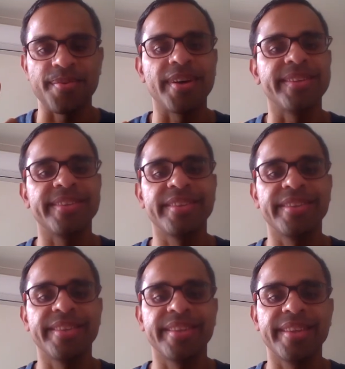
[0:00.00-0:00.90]
One,
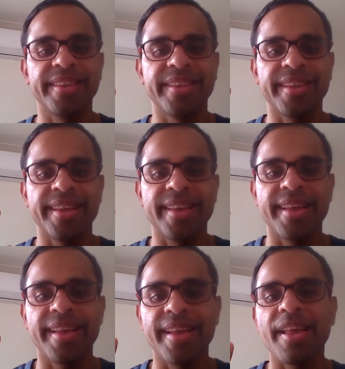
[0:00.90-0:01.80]

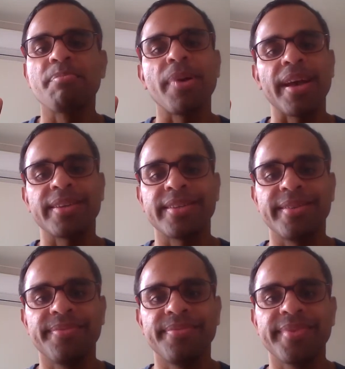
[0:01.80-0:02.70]
impact.
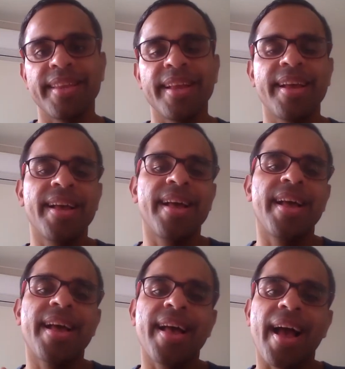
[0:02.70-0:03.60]

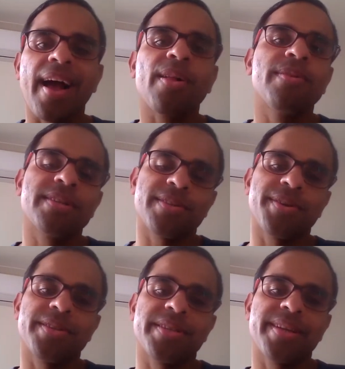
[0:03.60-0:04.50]
I always
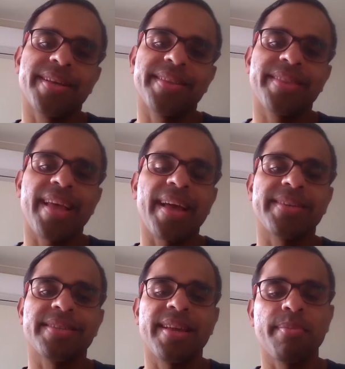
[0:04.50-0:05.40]
thought
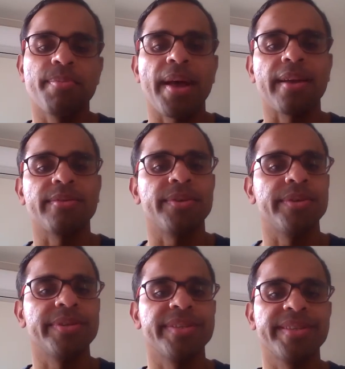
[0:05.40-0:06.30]
that impact
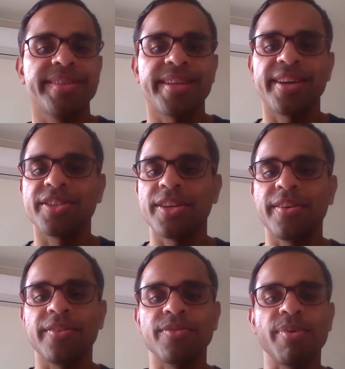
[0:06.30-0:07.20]
was
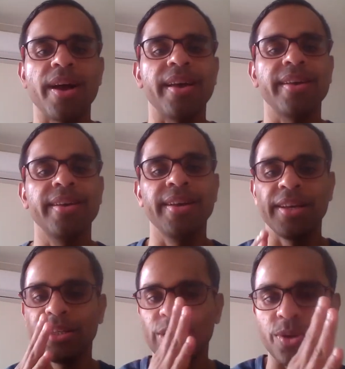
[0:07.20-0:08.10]
achieved by
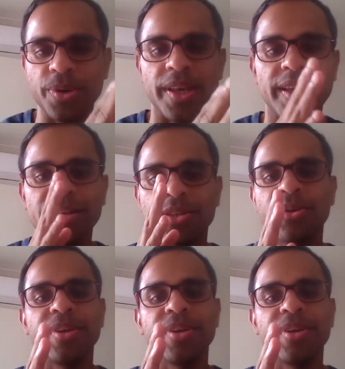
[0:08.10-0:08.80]
doing